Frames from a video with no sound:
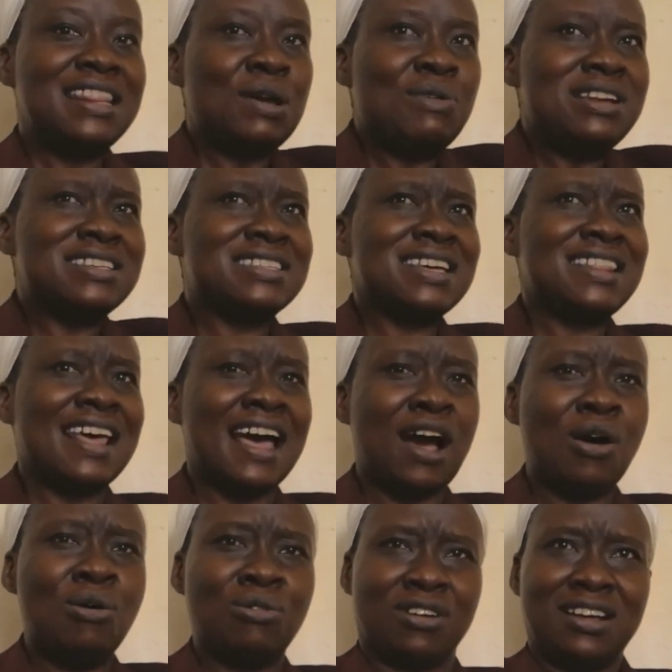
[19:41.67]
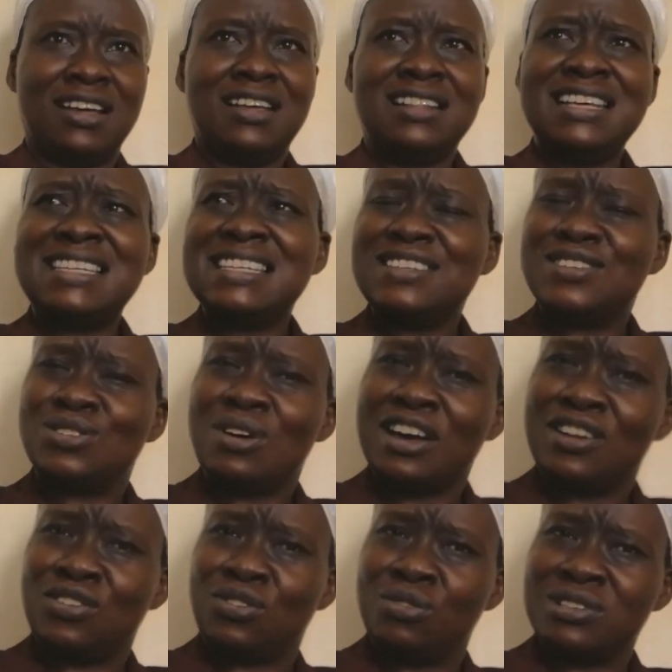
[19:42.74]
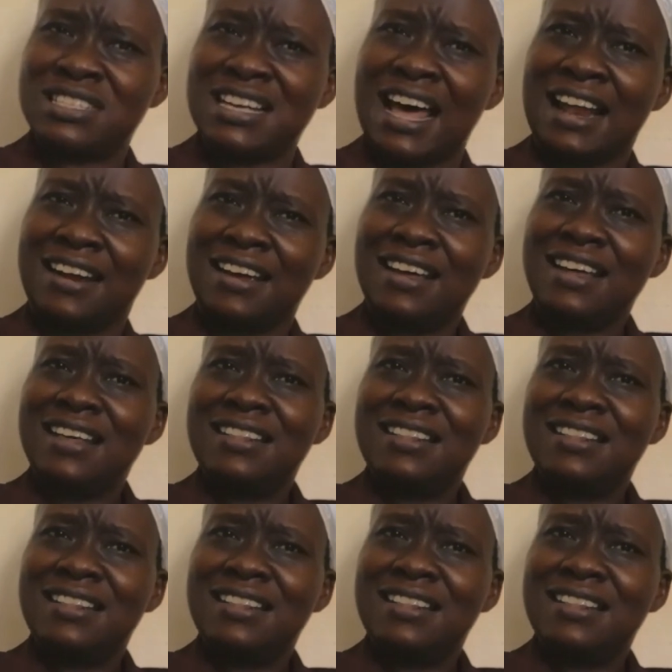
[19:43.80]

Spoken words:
They will see their own. This is so-and-so's son.